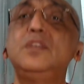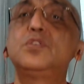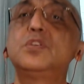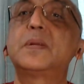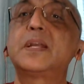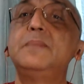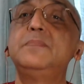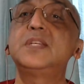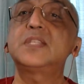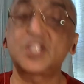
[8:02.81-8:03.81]
issues, but
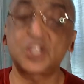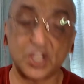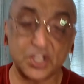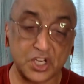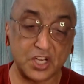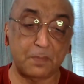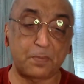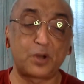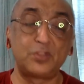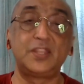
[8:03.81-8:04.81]
I'm just touching
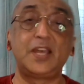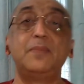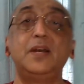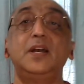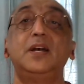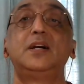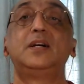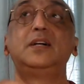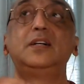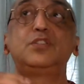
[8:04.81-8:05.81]
upon them
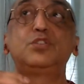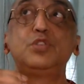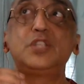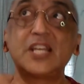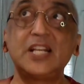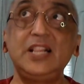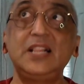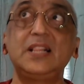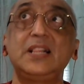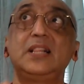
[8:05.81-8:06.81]
to tell
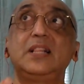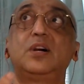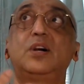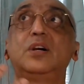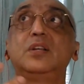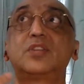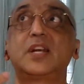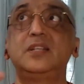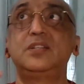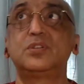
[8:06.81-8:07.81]
or
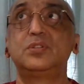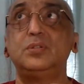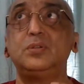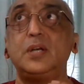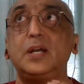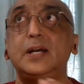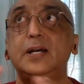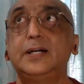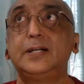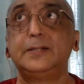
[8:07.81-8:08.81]
try
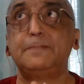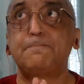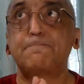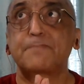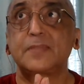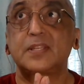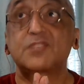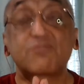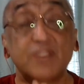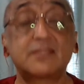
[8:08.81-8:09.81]
to
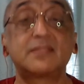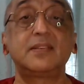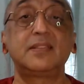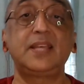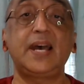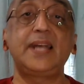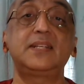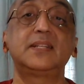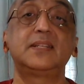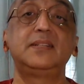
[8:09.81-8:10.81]
stress
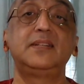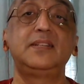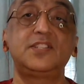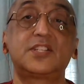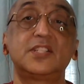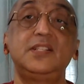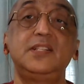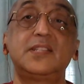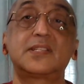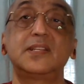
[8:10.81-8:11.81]
that digital
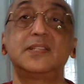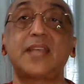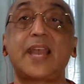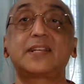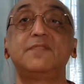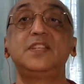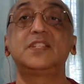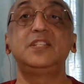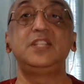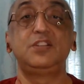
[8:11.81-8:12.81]
justice
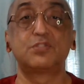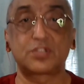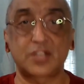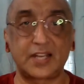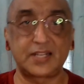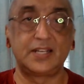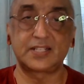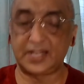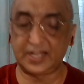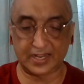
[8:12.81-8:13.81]
activists need to start
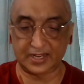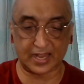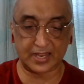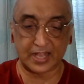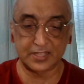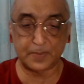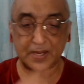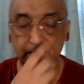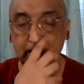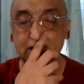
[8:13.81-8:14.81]
understanding. And I
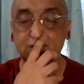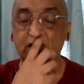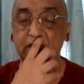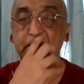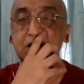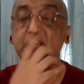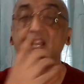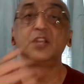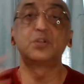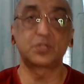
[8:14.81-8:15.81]
spend my last 5 minutes
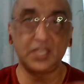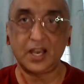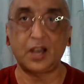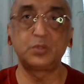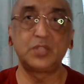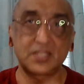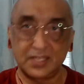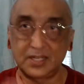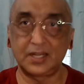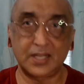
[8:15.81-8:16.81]
to see how
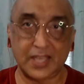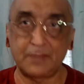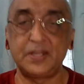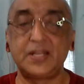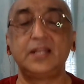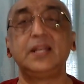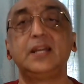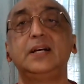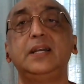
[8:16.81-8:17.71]
this can be done